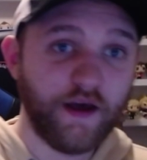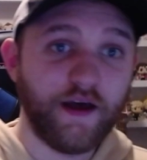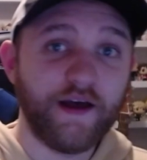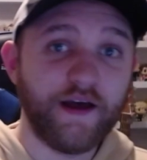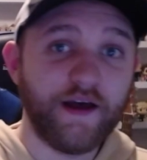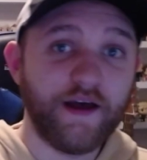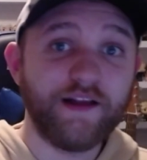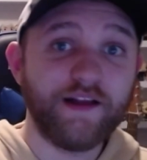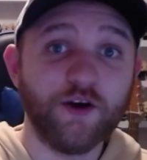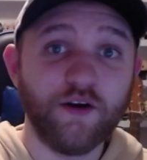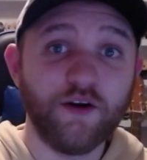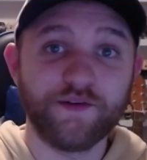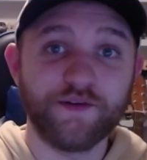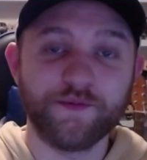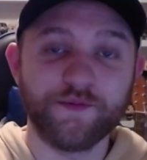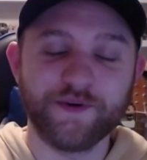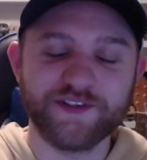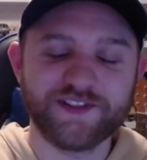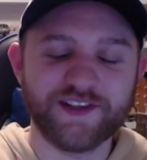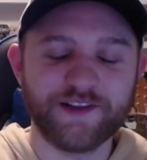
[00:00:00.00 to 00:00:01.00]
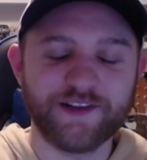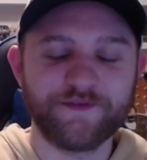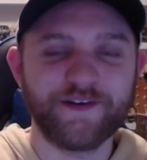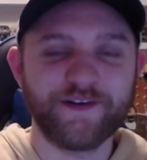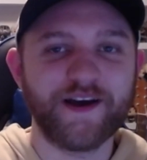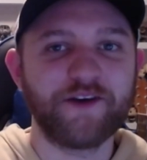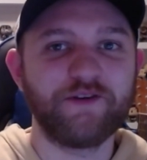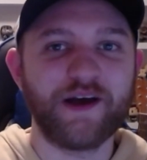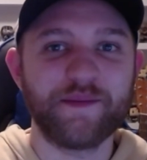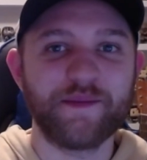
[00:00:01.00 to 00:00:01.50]
Hello everyone, so the
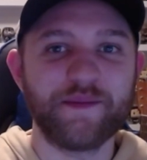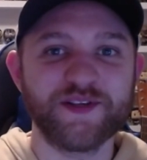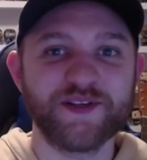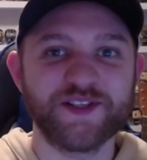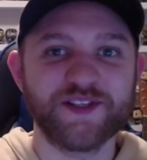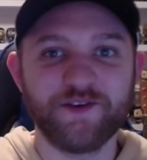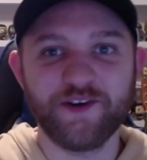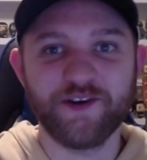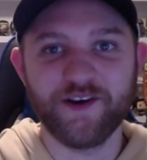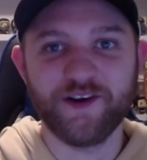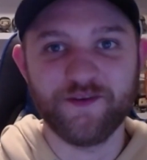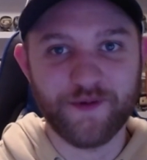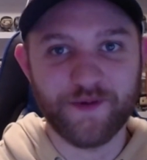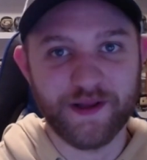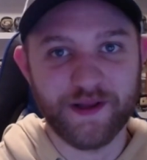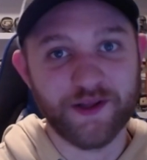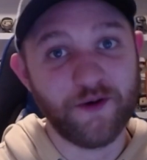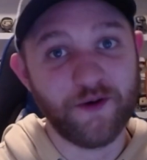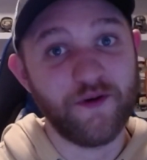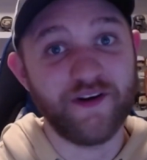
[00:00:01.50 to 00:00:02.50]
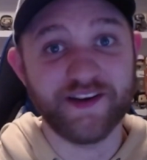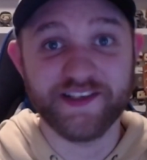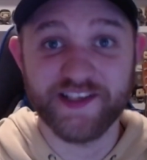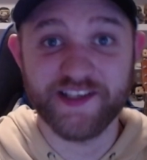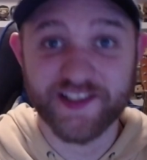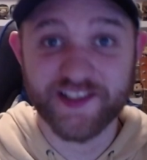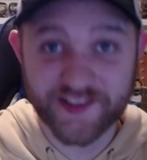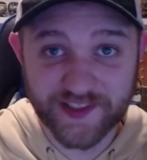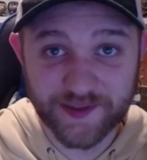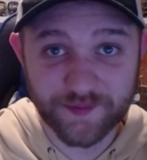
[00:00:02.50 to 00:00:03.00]
final episode of Willow on
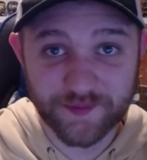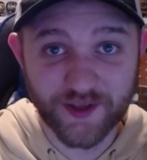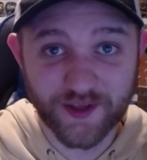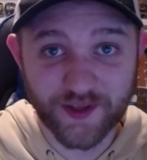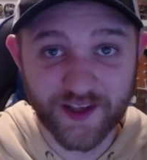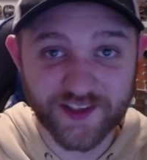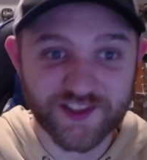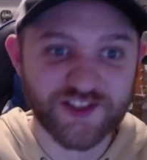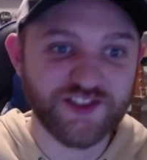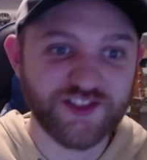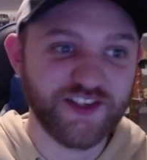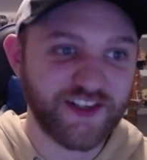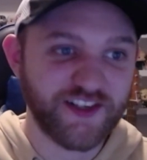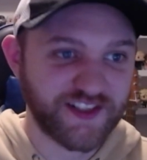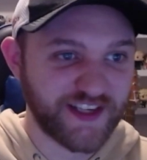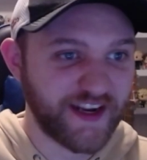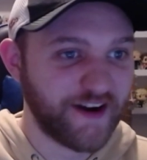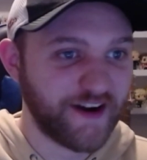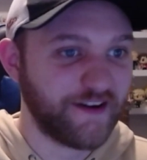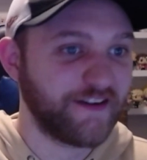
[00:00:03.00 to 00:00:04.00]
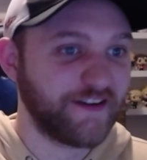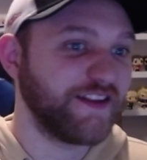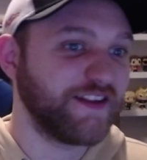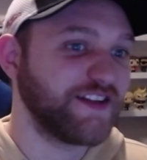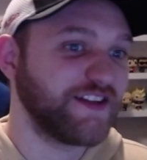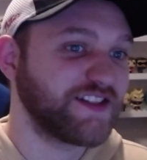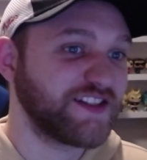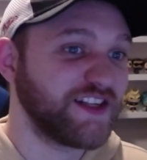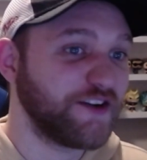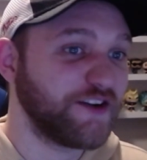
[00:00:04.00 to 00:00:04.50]
Disney Plus just aired.
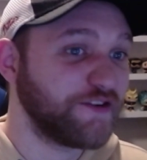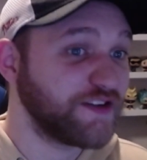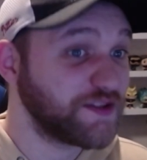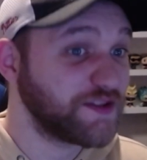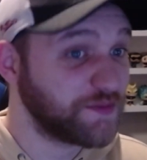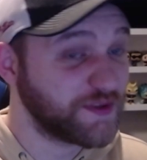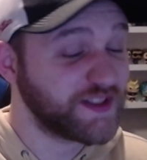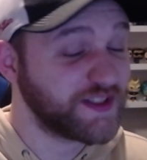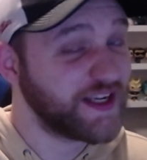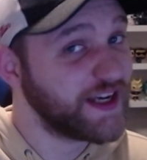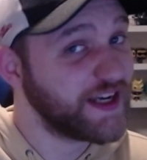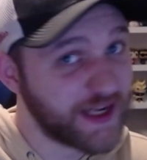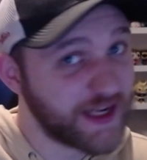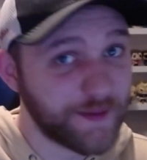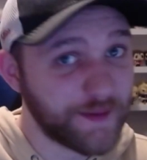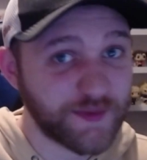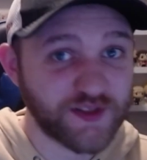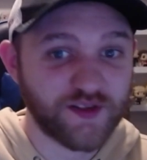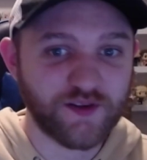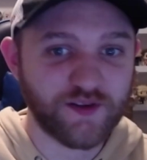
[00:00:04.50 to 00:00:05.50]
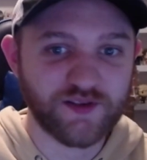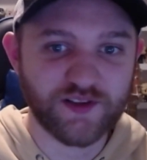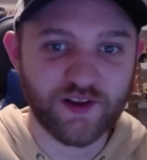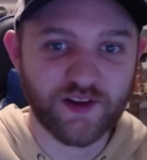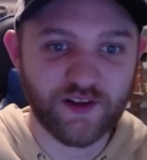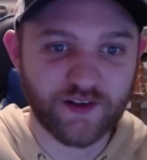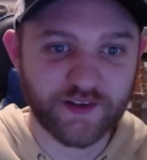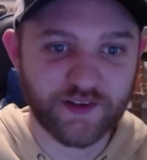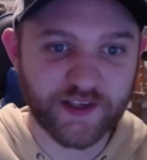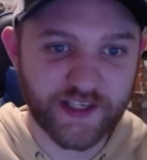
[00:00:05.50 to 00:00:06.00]
This series was 8 episodes
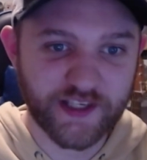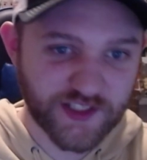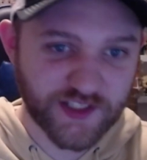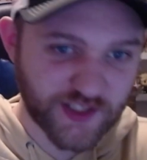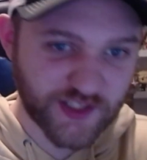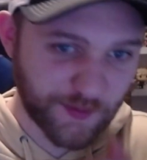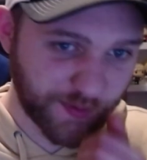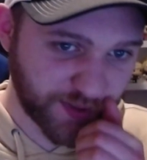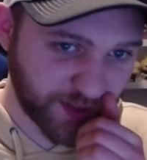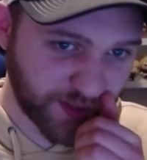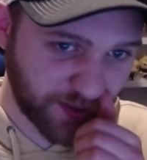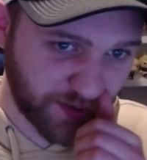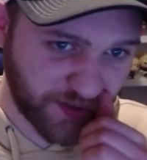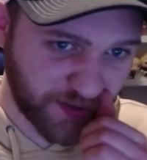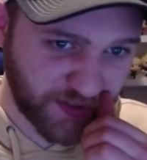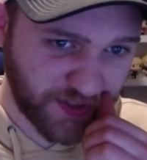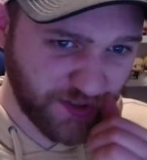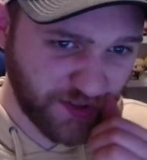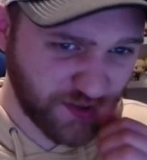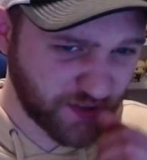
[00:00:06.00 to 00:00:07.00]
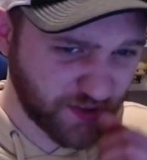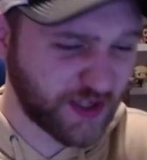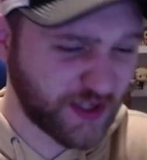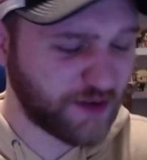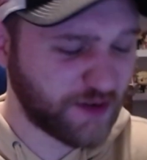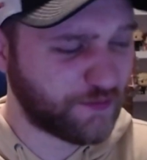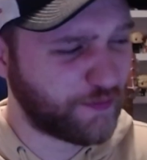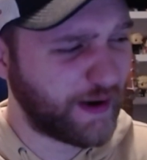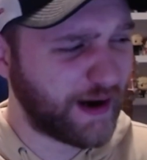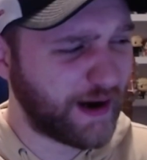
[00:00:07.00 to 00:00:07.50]
long, each episode usually
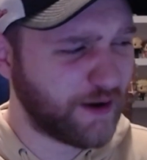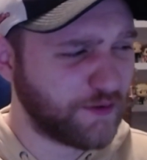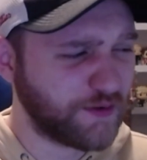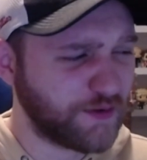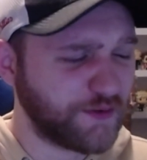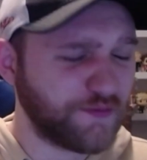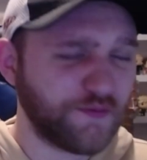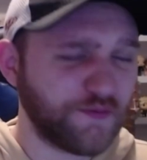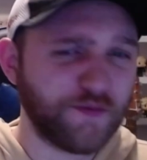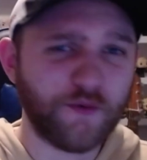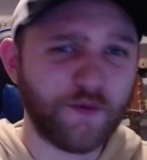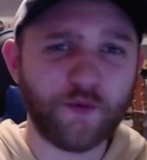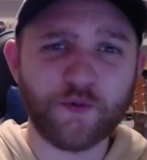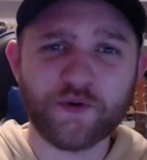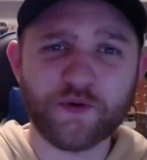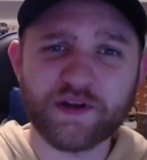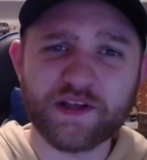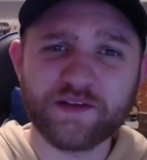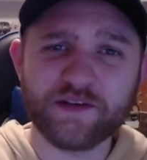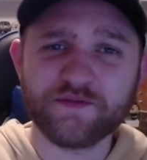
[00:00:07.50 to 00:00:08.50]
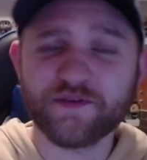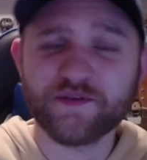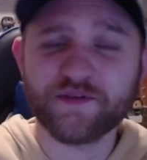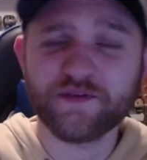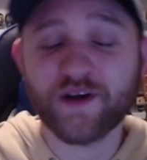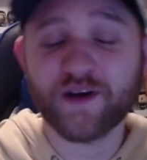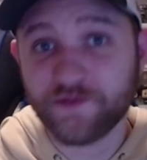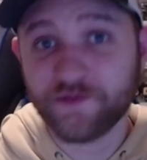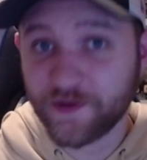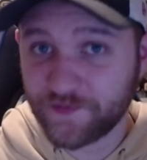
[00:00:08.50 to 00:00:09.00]
around
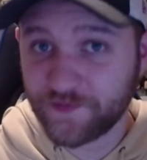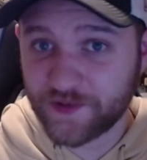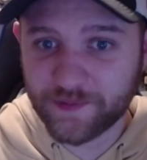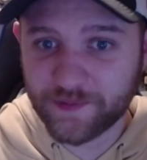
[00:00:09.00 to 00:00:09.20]
45-50